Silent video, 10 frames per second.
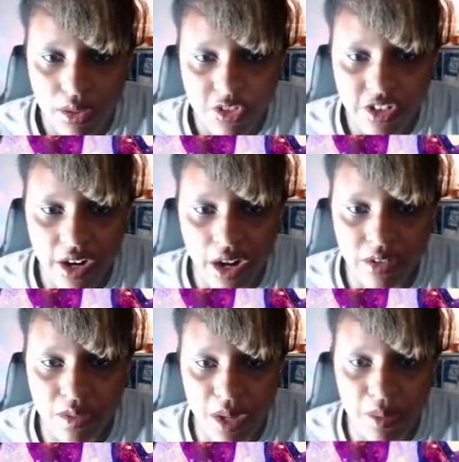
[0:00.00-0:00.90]
Shout out
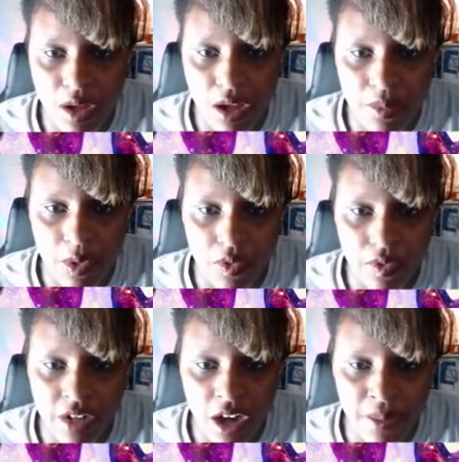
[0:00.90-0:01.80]
to my mom who
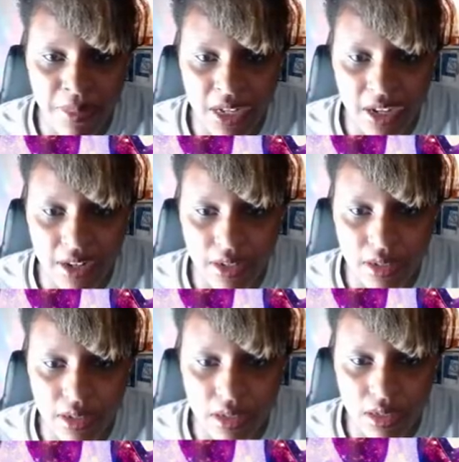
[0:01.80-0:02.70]
taught me how to
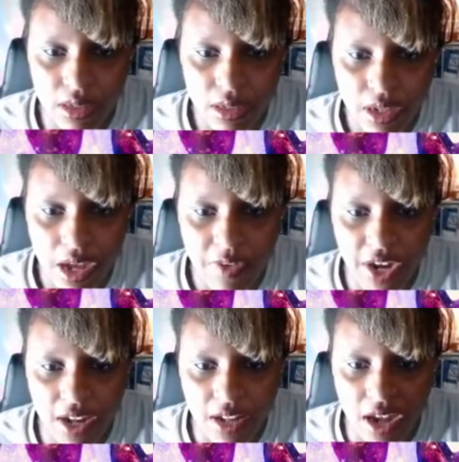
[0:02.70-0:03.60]
cook. I
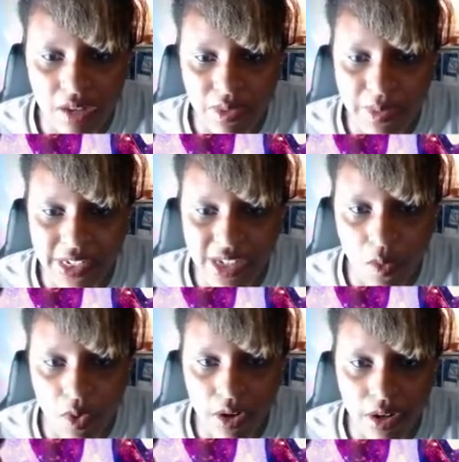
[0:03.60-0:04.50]
forgot a lot of it because I
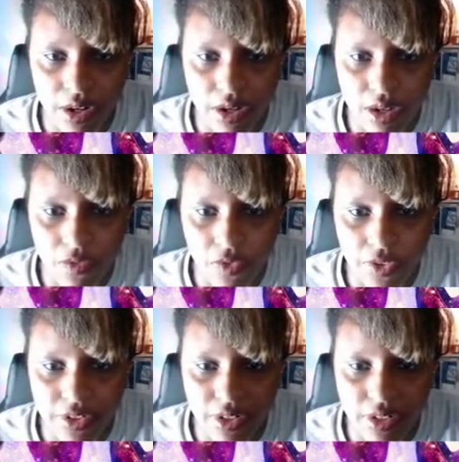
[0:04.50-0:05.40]
work,
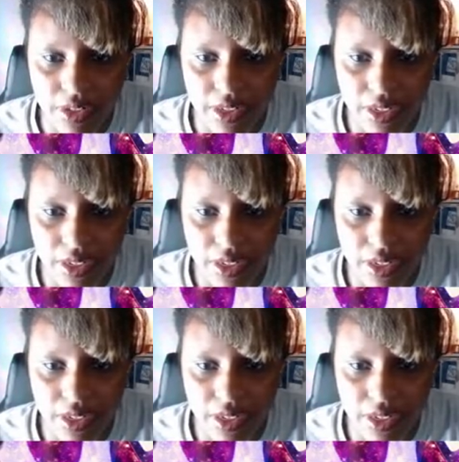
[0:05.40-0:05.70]
unfortunately.